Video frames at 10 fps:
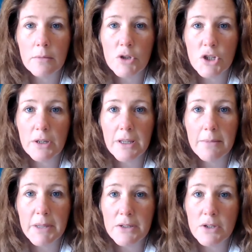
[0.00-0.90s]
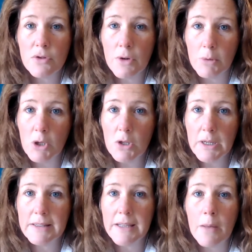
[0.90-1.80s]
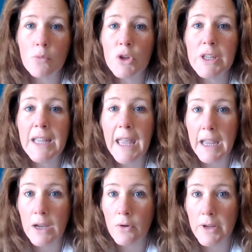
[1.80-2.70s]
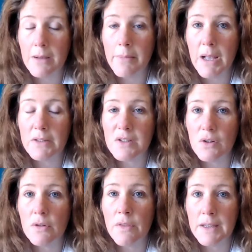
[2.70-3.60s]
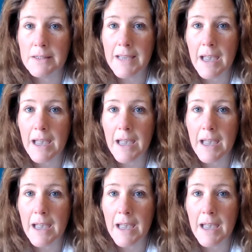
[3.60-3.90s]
which could get me into trouble because I'm really angry about certain things